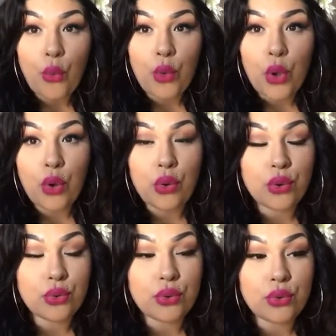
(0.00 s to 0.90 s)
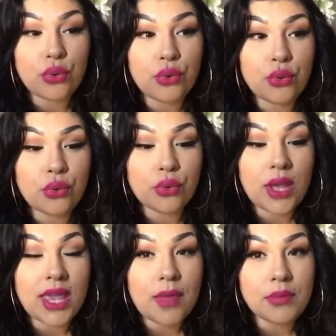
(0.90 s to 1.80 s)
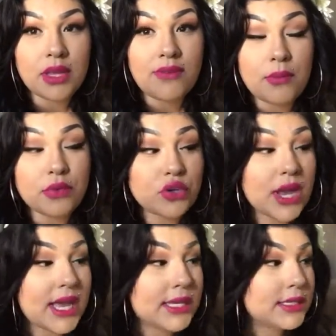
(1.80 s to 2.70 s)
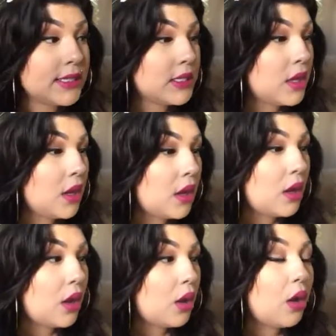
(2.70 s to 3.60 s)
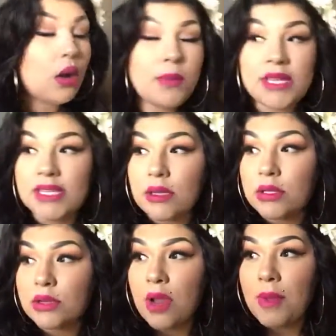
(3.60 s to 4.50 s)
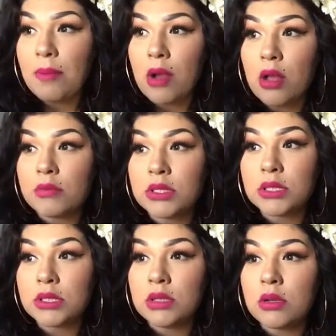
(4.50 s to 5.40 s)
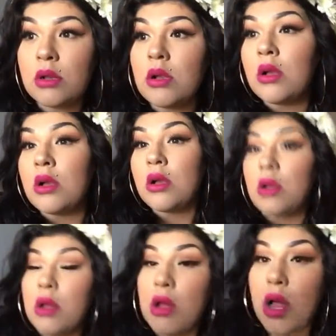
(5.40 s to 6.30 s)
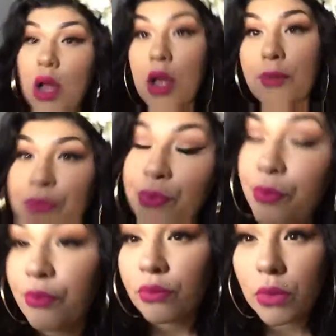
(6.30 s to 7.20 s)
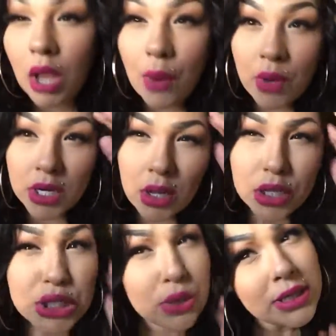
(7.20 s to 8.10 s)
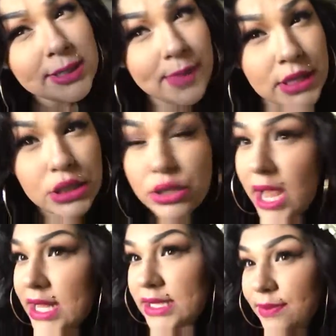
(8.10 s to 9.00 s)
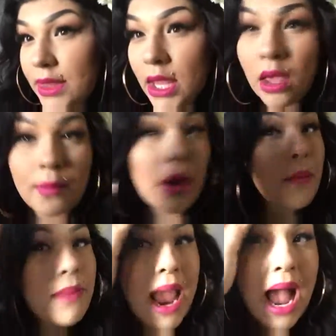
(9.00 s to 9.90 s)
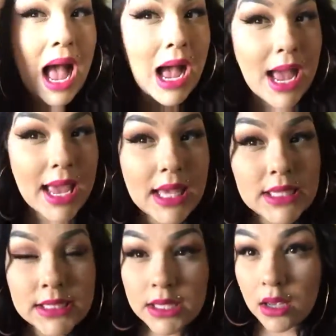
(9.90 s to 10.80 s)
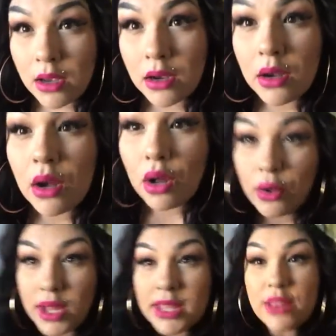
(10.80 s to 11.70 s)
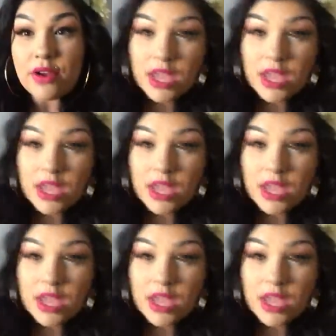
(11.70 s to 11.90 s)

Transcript: Woo! I can't believe I'm dressed. Oh, my sandals are at my mom's. Um, I wanted to also explain to you guys something about my eyes. Oh, I think they're